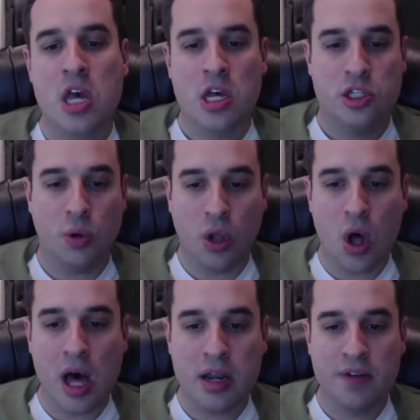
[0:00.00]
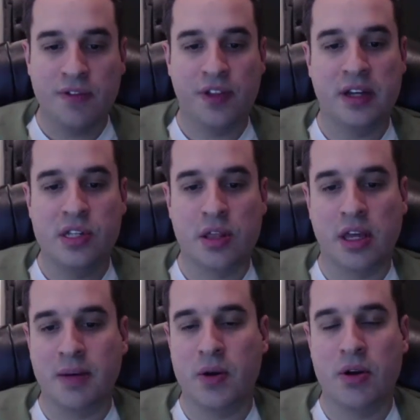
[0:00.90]
So a lot of things to
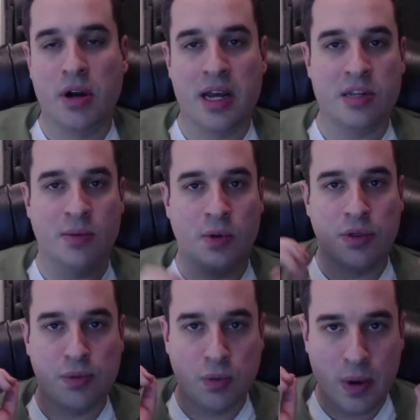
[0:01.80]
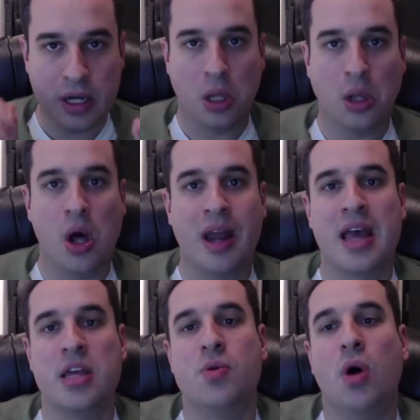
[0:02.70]
think about here, guys. I'm throwing a lot
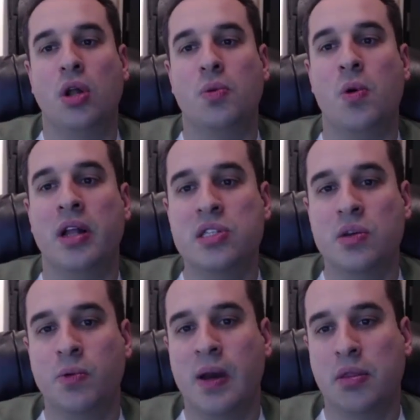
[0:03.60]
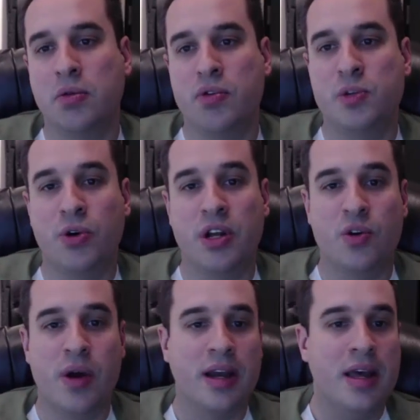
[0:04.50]
at you all at once, and we went through these pretty
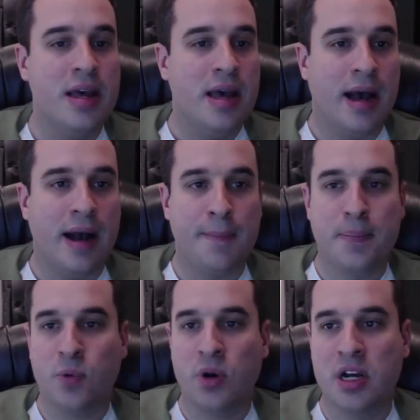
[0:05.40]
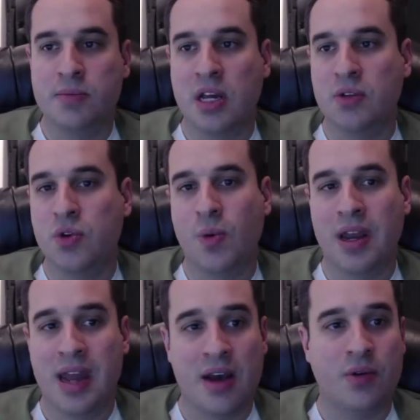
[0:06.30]
quick. But what it comes down to
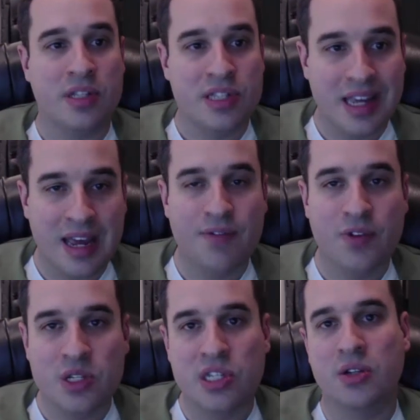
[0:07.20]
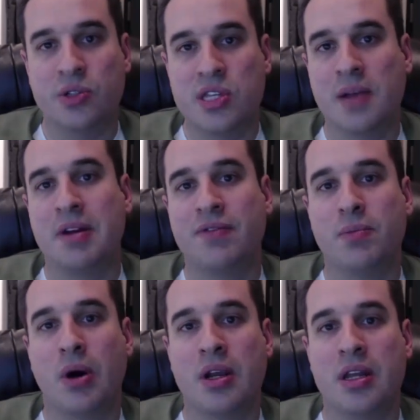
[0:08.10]
right now is every single segment of the
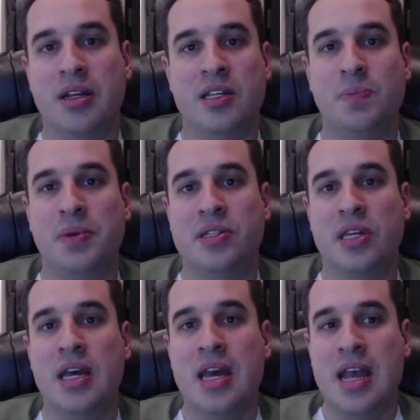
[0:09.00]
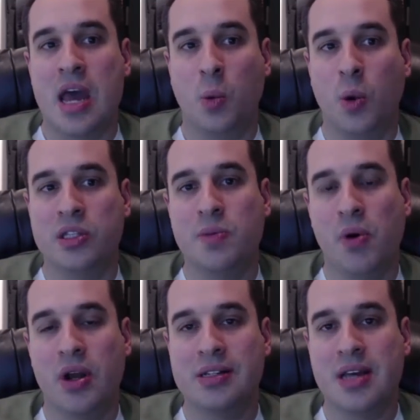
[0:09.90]
market is busy. And once
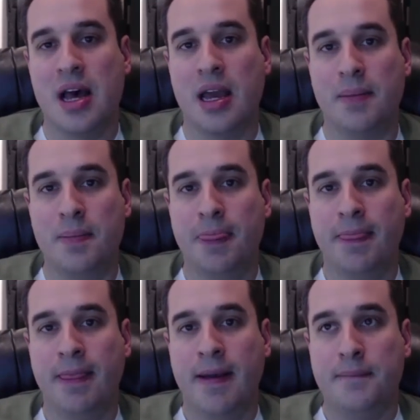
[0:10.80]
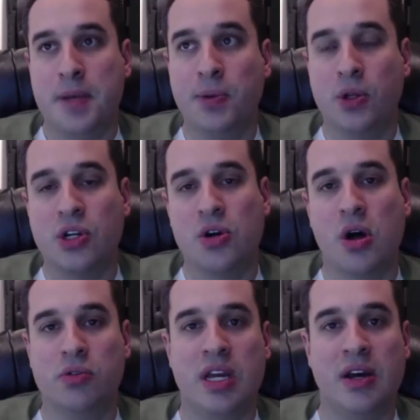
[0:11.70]
upon a time, people looked at
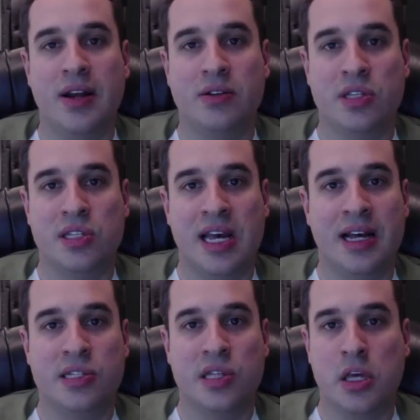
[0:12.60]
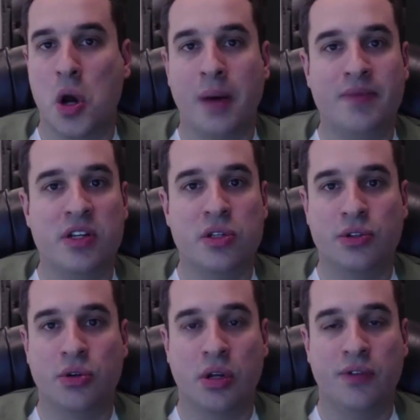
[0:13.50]
condo townhouses as the obvious
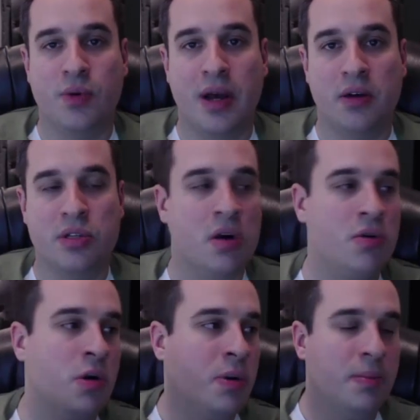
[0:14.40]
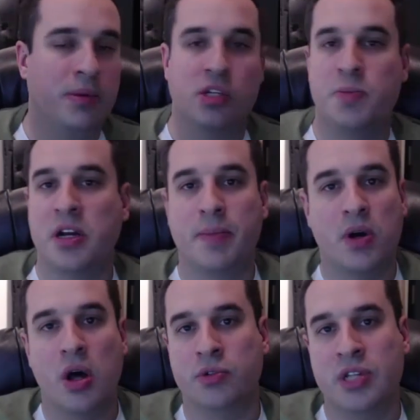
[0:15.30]
alternative to a house. Oh, no problem. I'll just pick up a
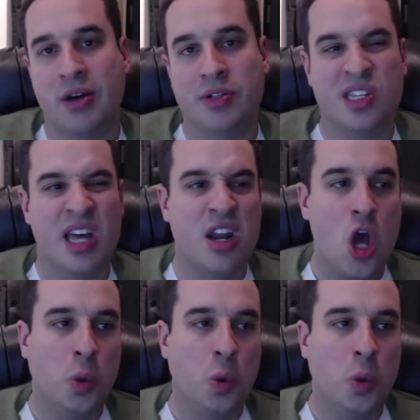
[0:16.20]
condo town instead.